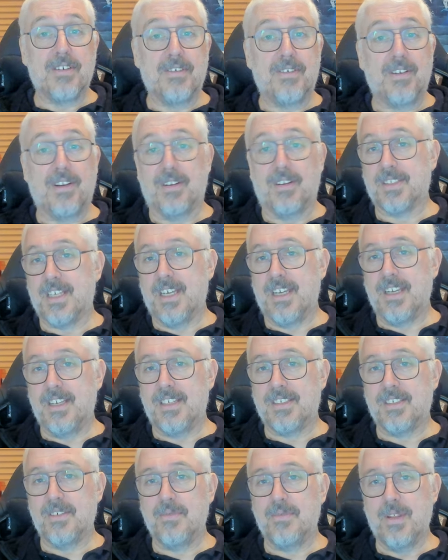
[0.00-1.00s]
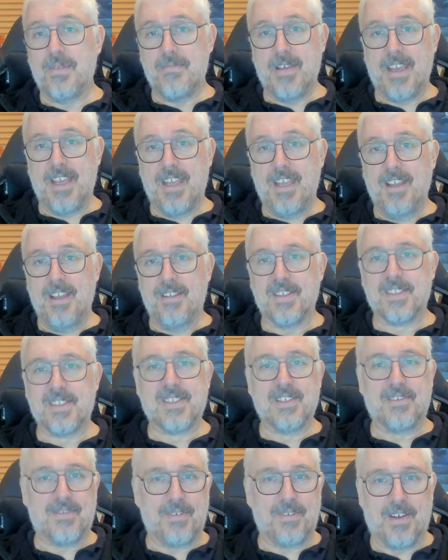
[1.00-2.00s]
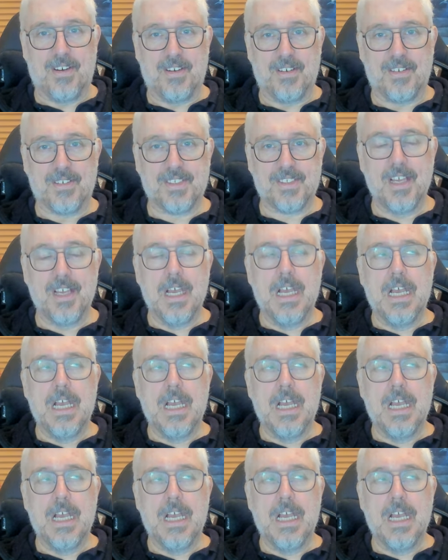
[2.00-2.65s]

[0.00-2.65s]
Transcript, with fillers: of Hot Takes with me, the Silver Fox.